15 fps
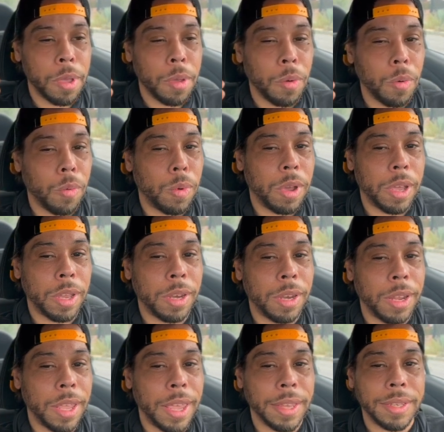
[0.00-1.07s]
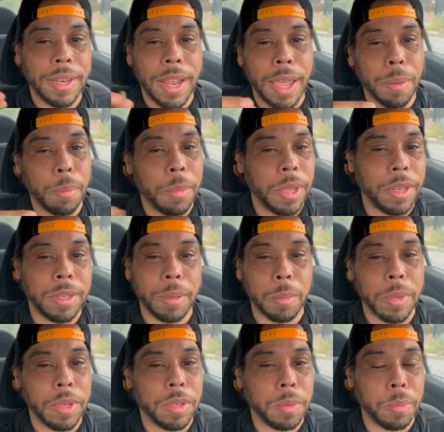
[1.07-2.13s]
One, it's not meant to
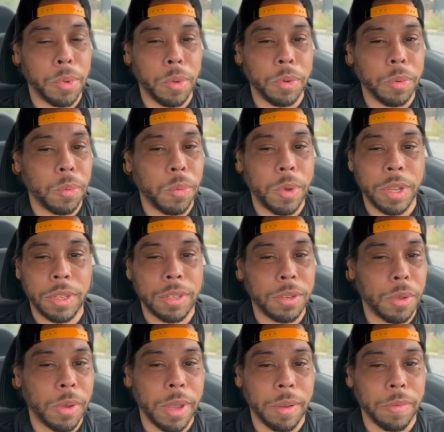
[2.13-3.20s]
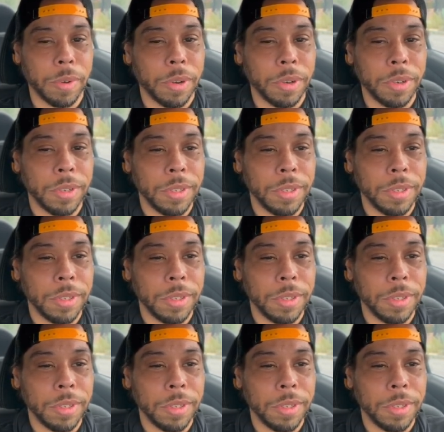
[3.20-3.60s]
be smoked whatsoever.